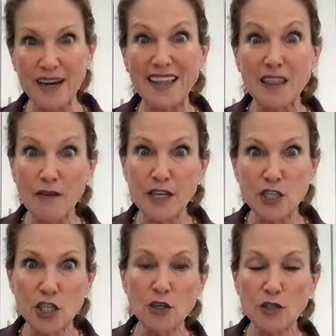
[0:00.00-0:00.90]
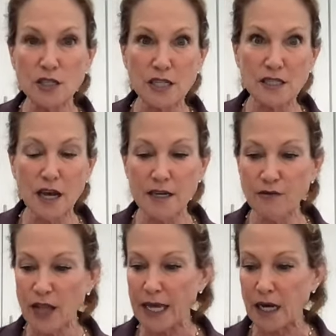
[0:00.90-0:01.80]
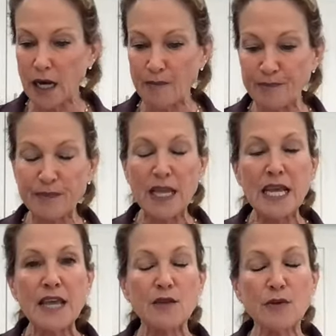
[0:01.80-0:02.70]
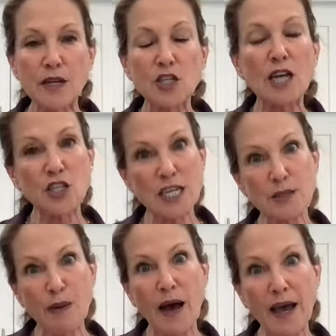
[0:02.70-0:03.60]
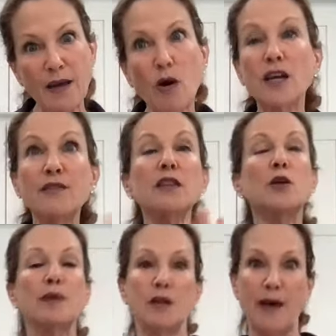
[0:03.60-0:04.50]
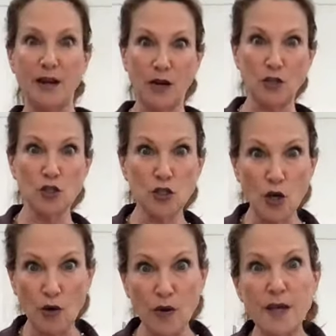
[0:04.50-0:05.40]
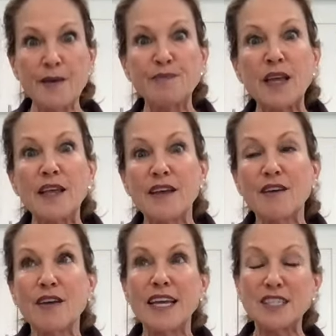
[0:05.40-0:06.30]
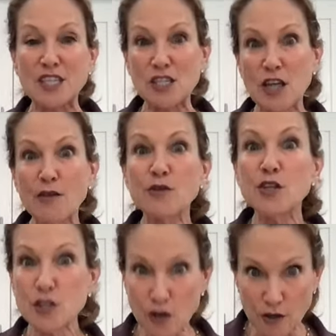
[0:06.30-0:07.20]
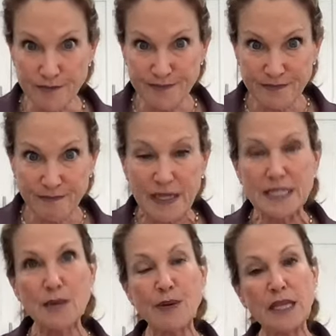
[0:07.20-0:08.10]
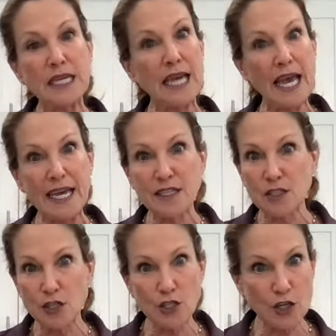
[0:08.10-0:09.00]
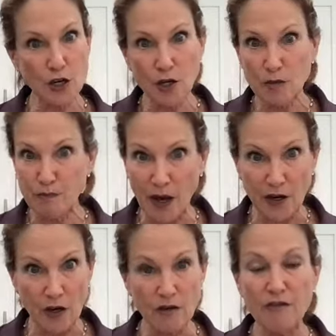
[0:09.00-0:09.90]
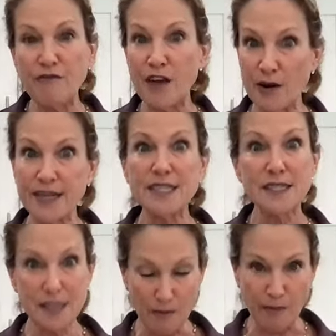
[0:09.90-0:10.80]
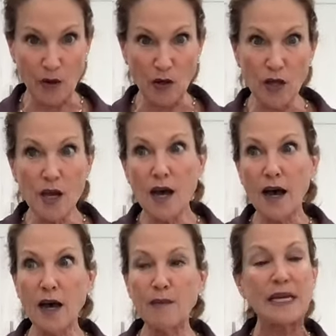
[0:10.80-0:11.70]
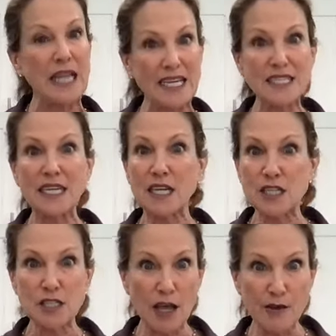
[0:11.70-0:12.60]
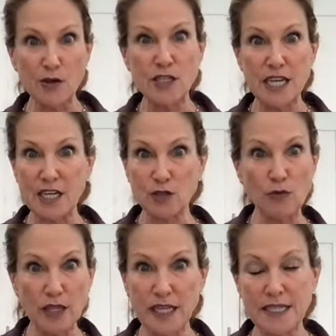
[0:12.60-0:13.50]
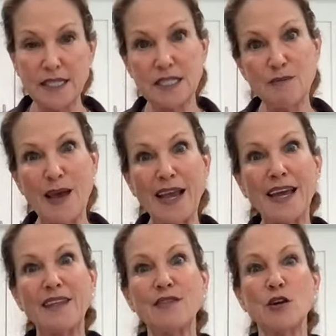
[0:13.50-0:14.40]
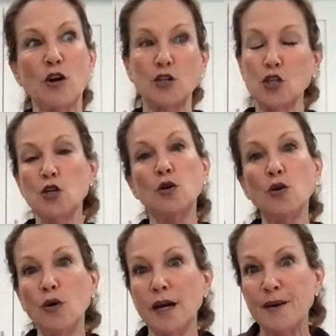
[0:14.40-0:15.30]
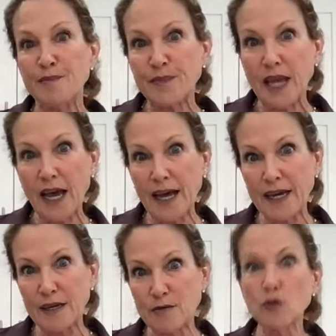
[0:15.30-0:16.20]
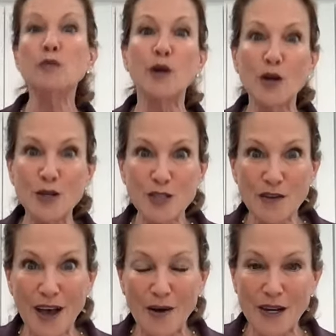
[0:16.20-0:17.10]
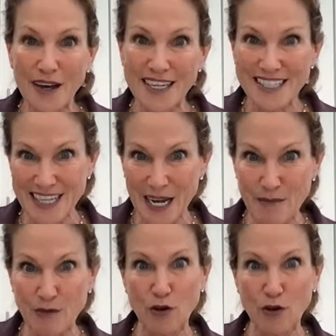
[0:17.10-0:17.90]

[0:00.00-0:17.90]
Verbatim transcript: And I love it chilled because it's kind of like um, the, a chess pie. Well, I'll give you a little bit of the background. So it's a Southern dessert typically eggs, sugar, butter, very simple, um, a classic Southern dish, really easy to make. And there are two uh, rumors of how it got its name.